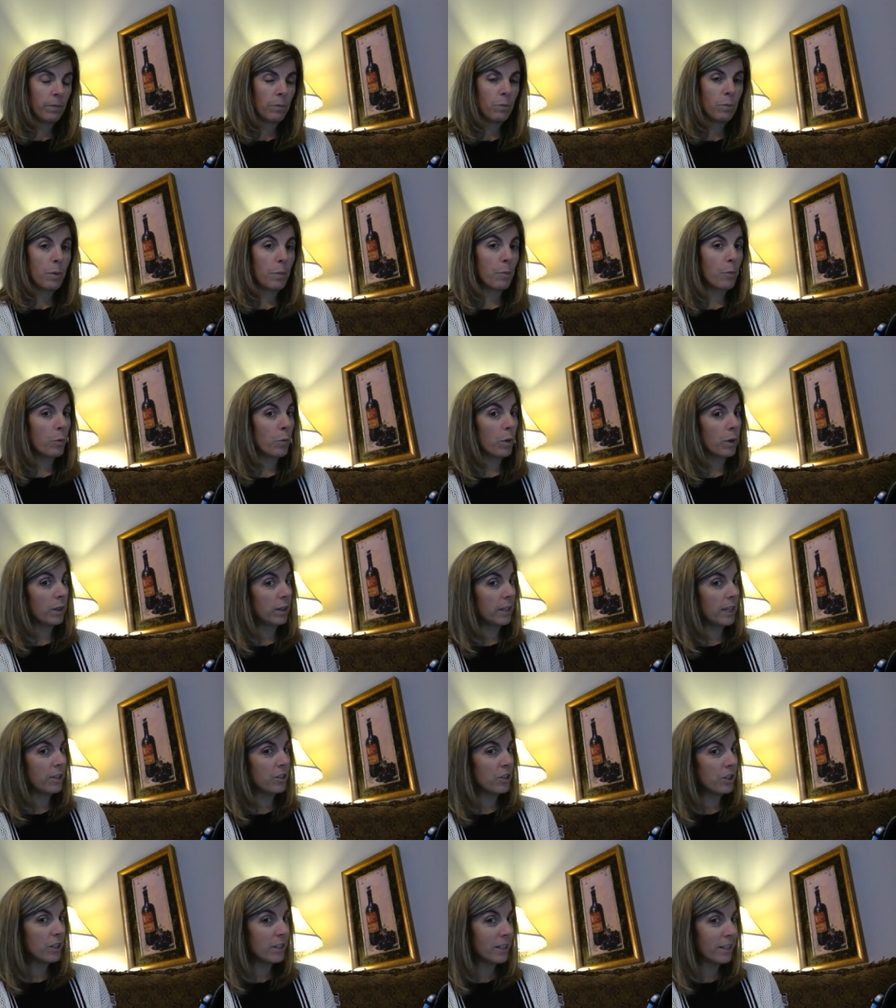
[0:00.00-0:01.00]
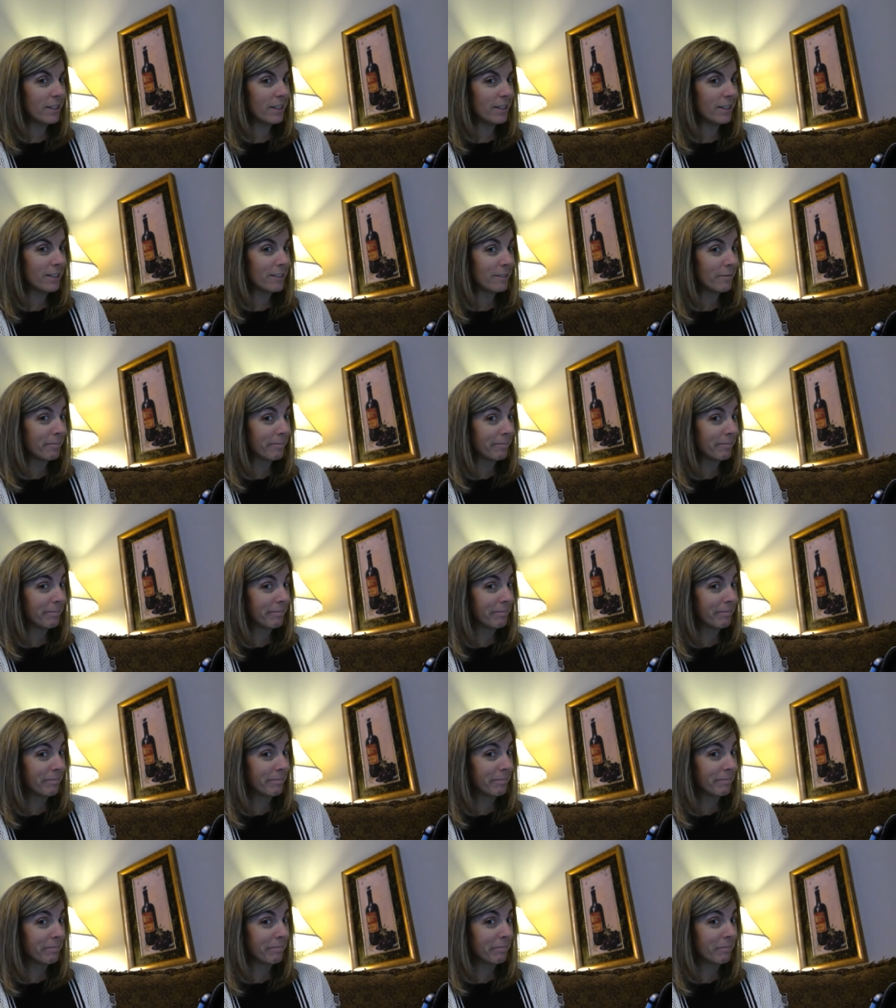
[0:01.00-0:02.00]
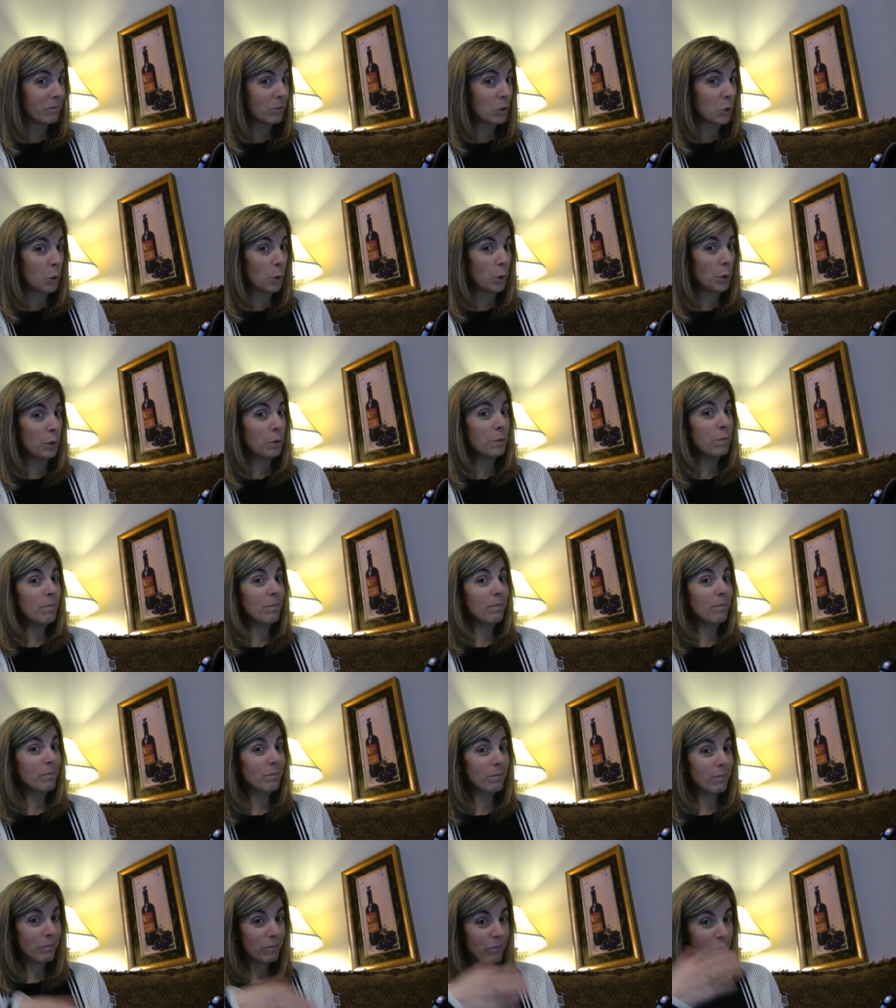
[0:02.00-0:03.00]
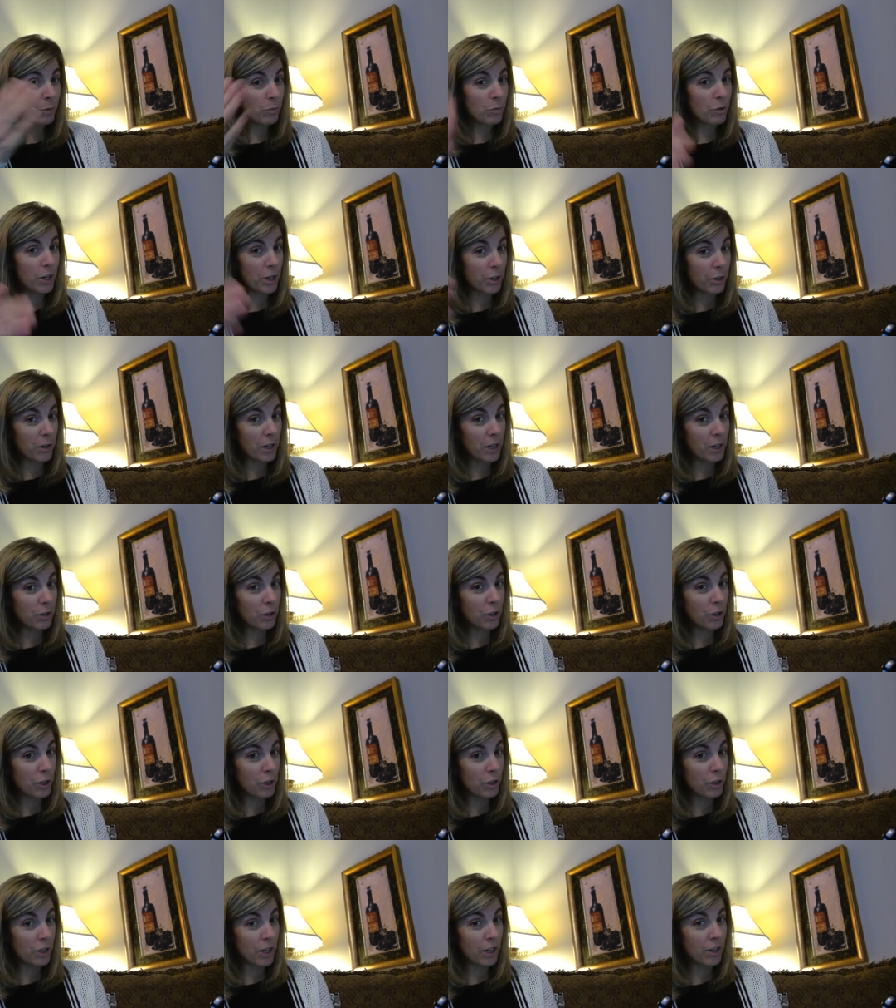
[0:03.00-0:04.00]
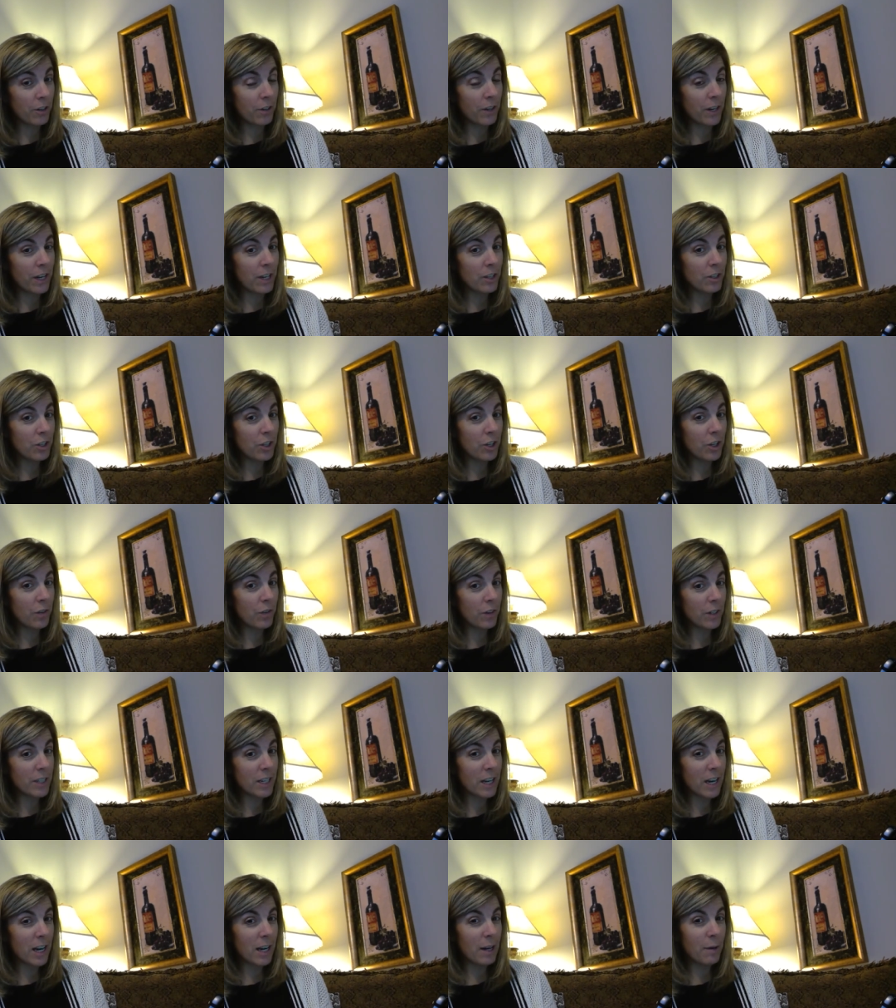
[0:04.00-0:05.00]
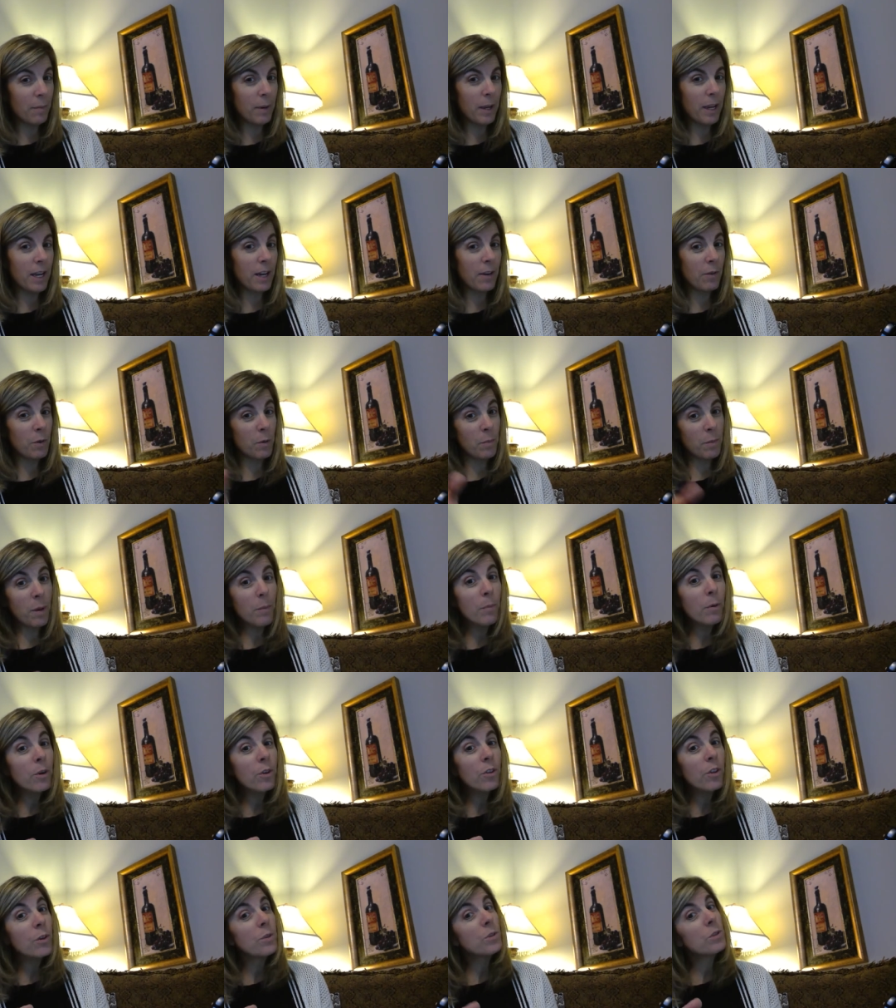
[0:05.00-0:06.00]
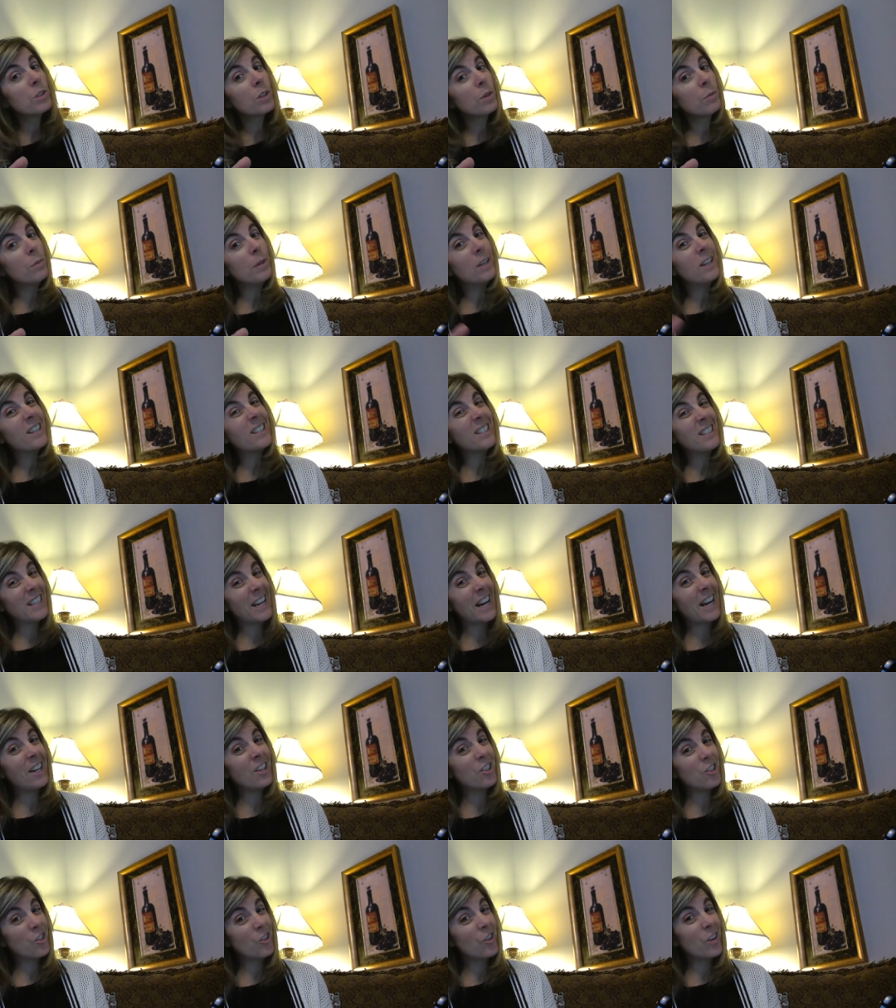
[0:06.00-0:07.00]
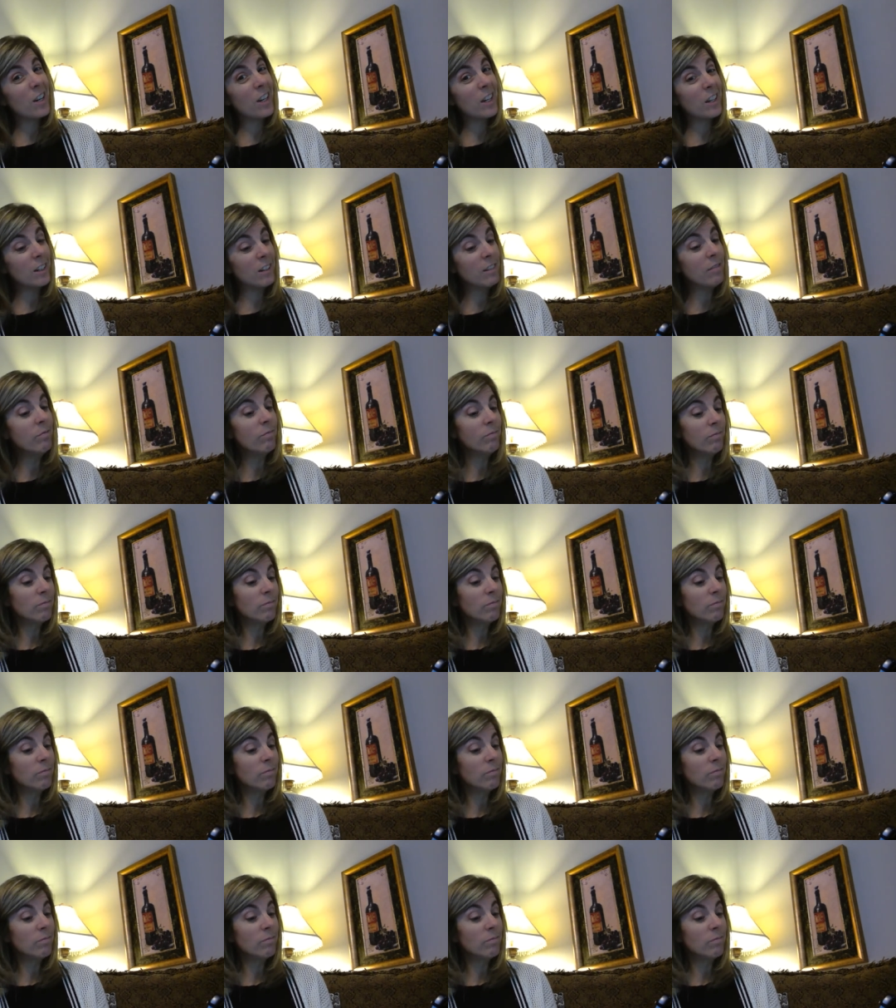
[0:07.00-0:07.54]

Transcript: Remember what a legend is? Told from generation to generation over time. And remember, those can be exaggerated.